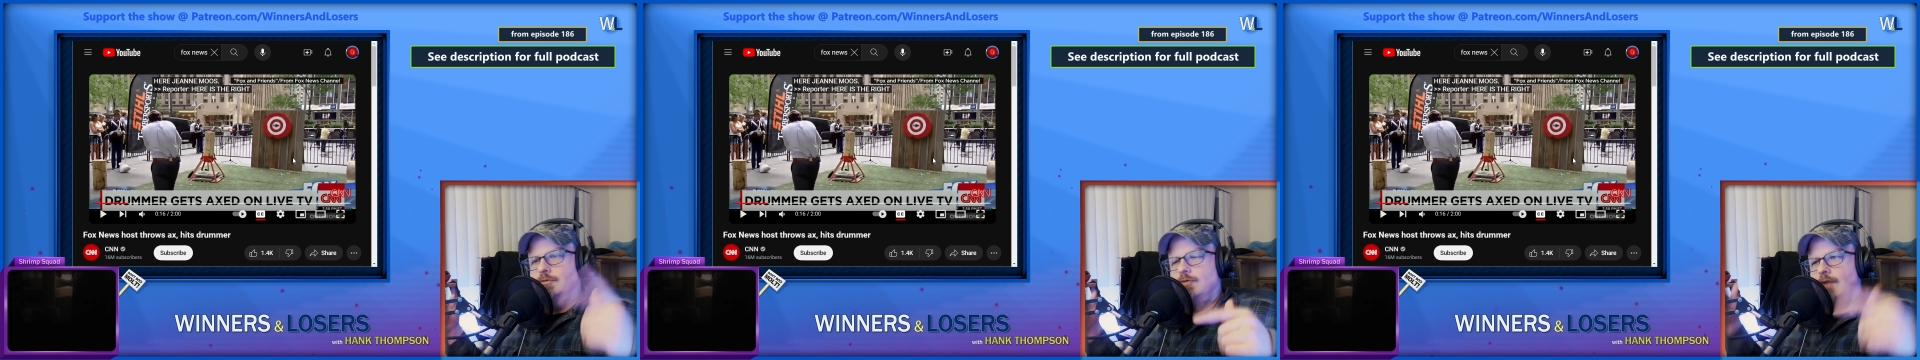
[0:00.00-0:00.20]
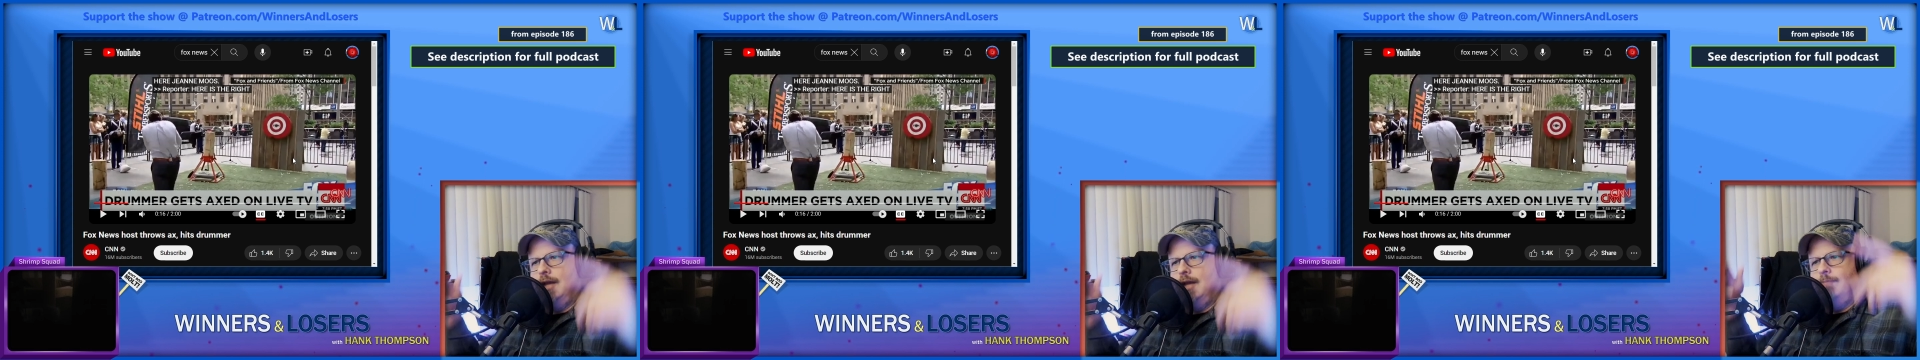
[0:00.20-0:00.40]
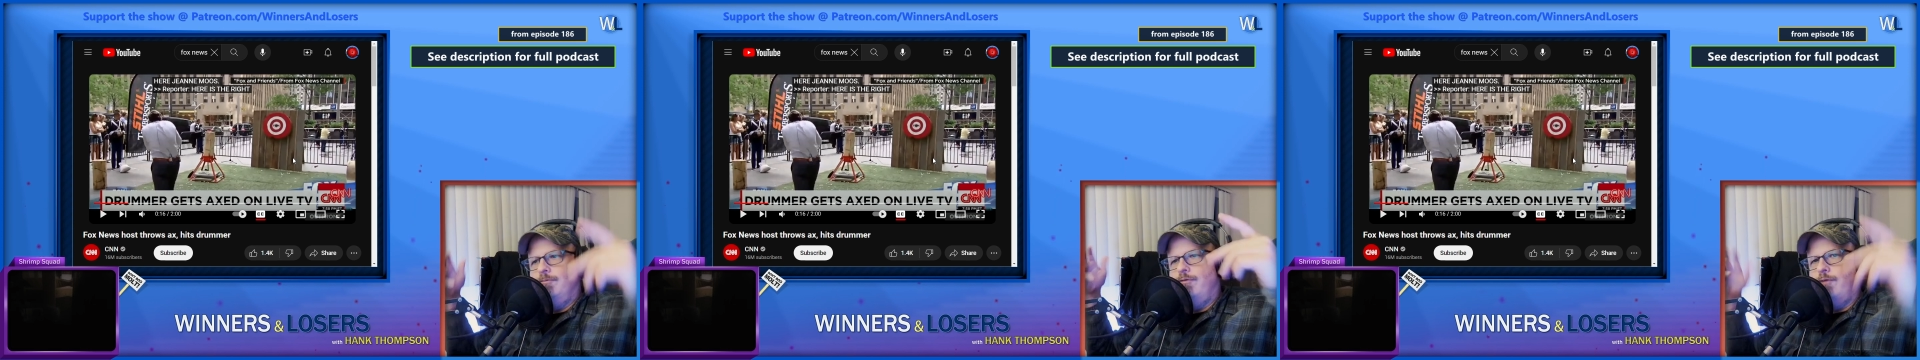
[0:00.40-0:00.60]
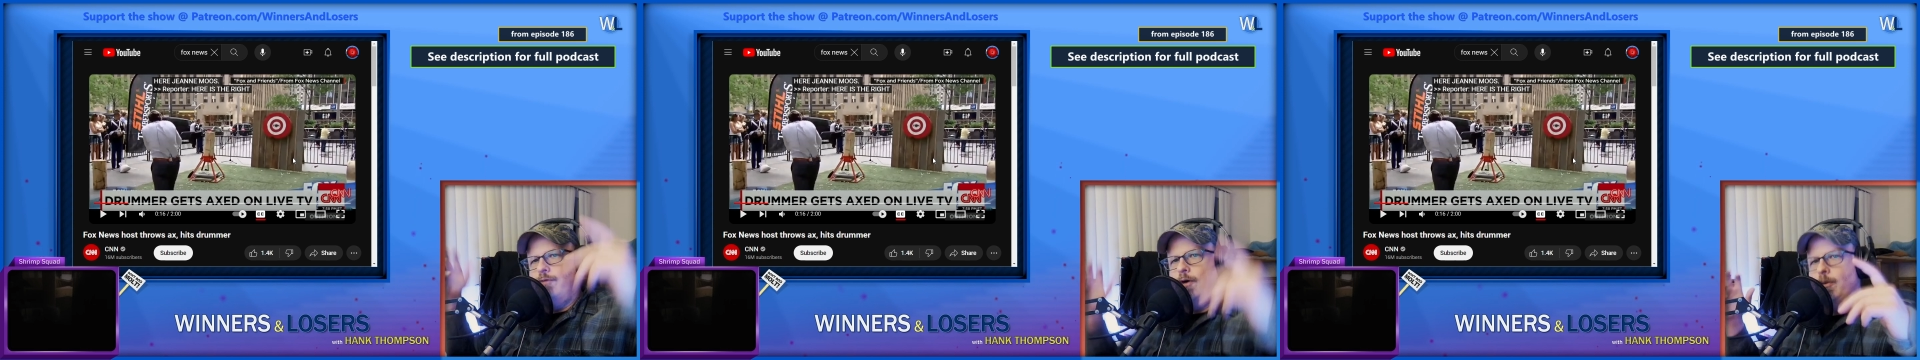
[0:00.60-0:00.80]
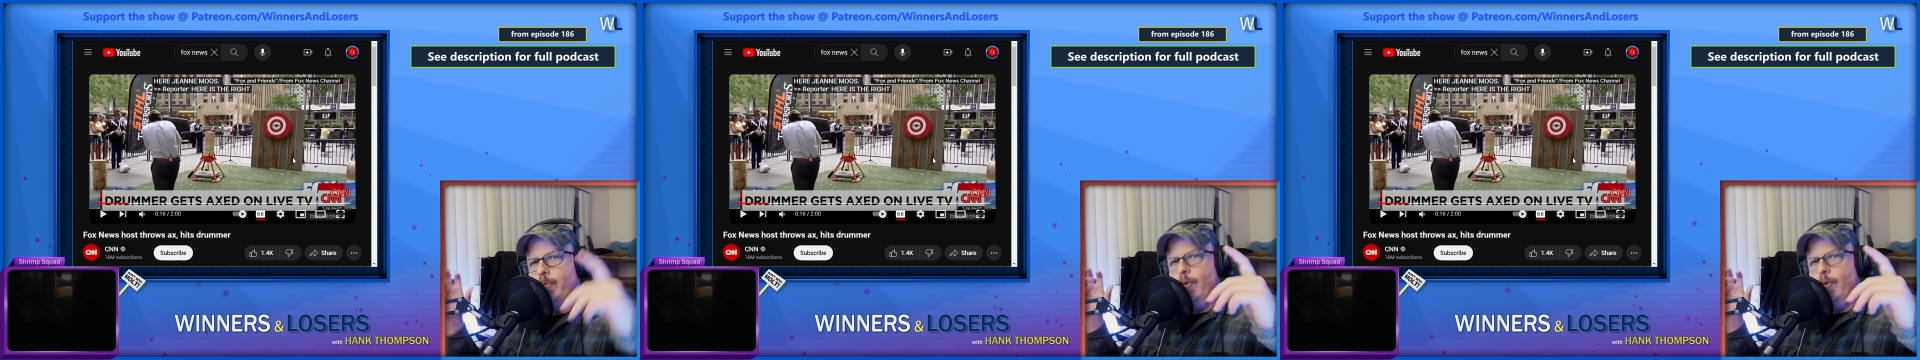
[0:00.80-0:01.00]
they
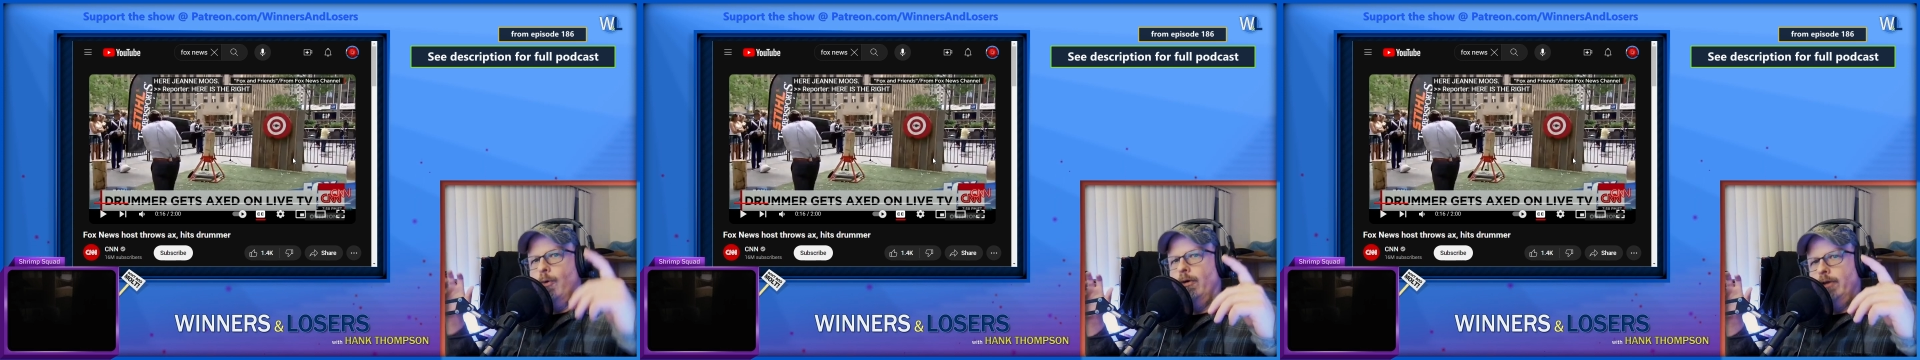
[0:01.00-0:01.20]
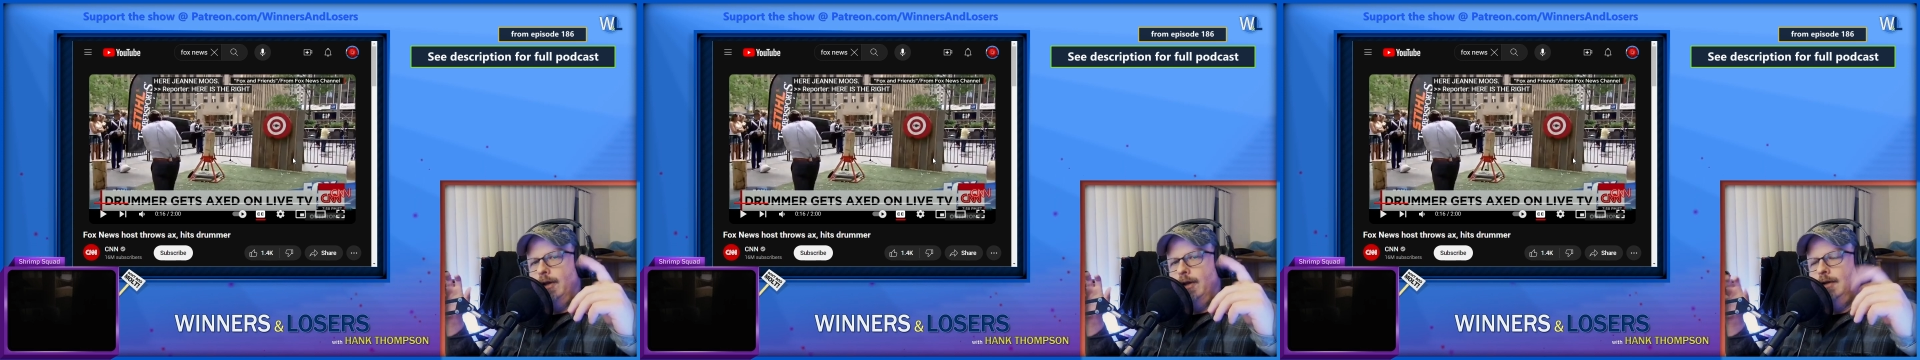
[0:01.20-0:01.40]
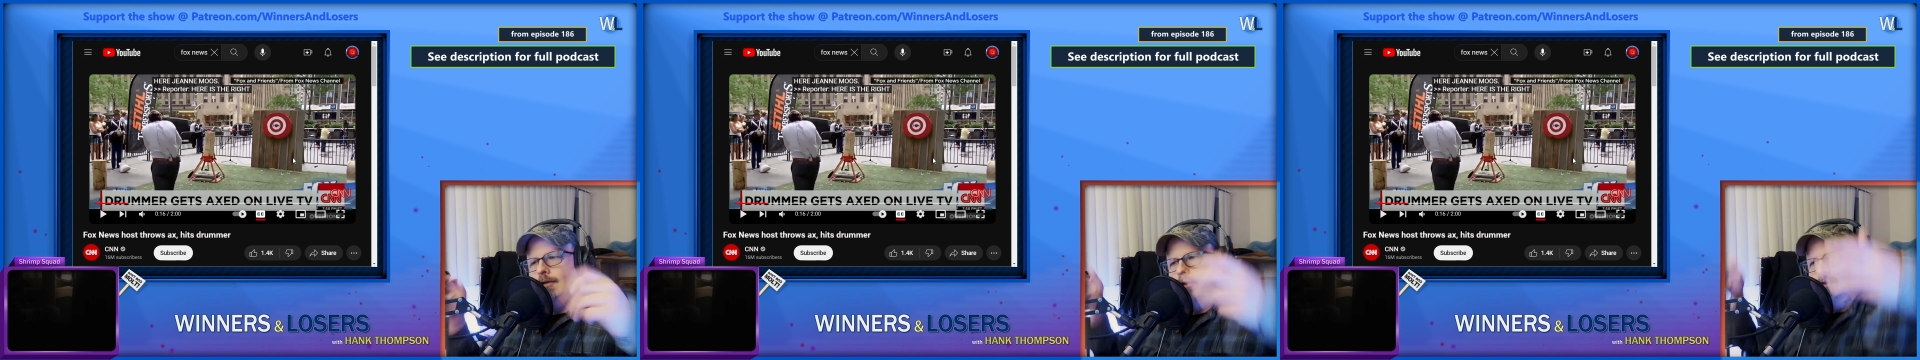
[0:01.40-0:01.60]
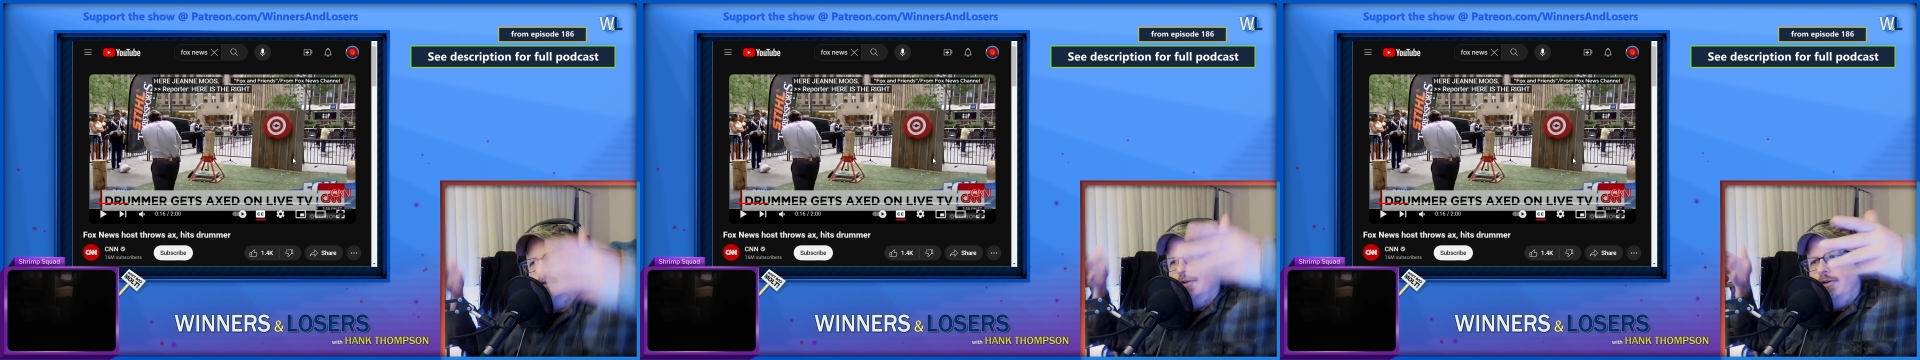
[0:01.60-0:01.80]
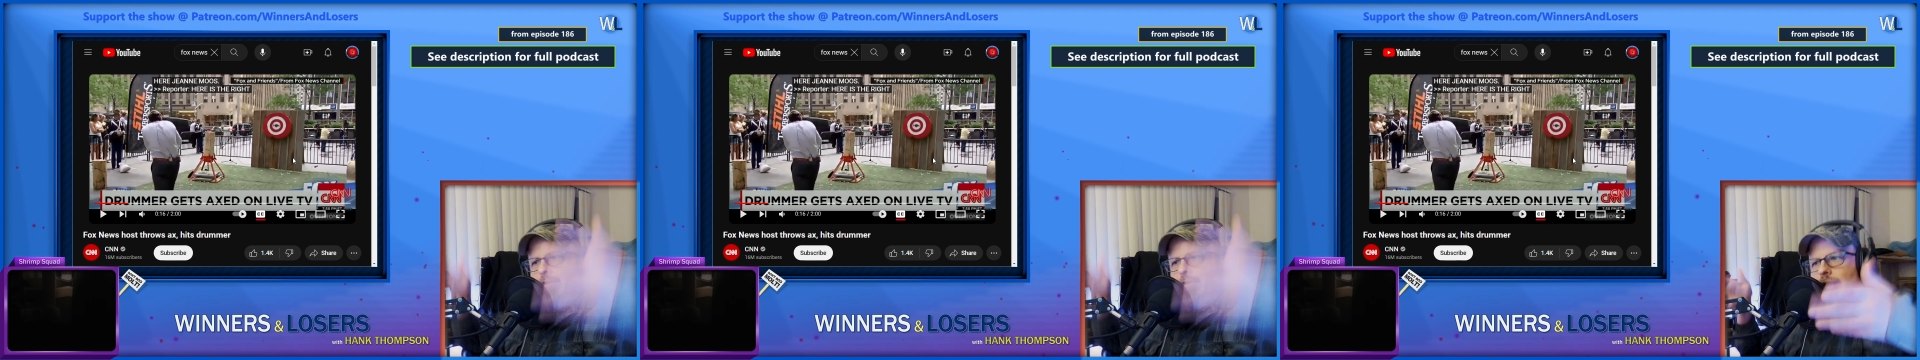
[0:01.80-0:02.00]
fall poorly because
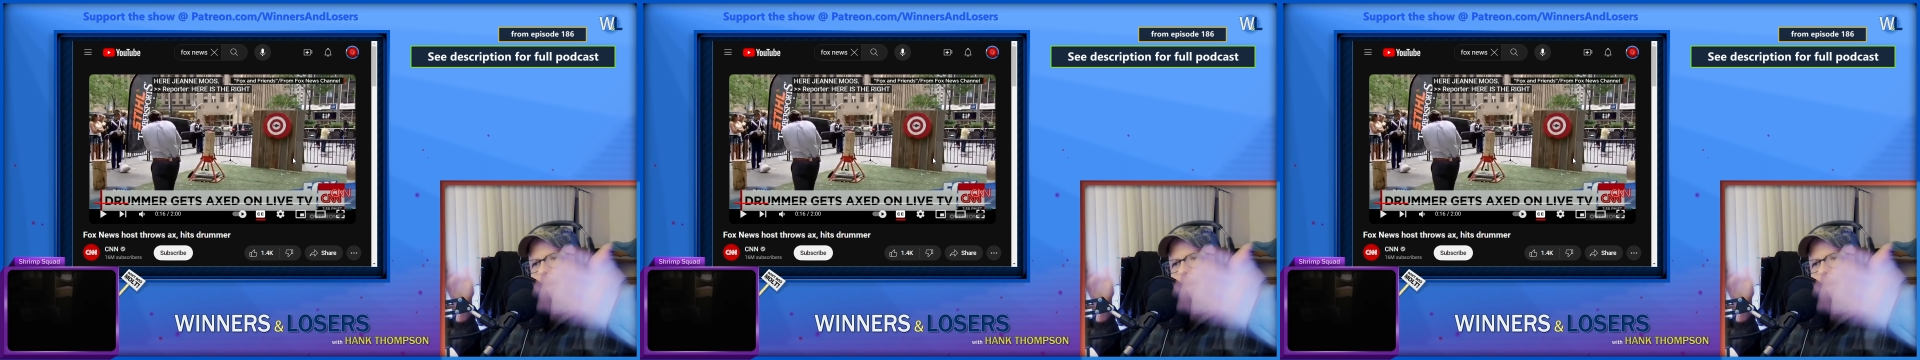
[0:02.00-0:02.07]
your leg